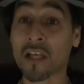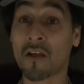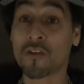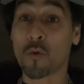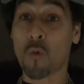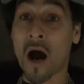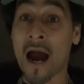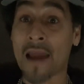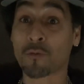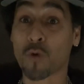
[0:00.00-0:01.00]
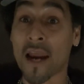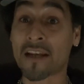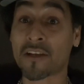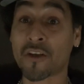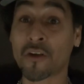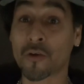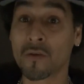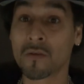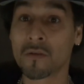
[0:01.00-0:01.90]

telling you why right here.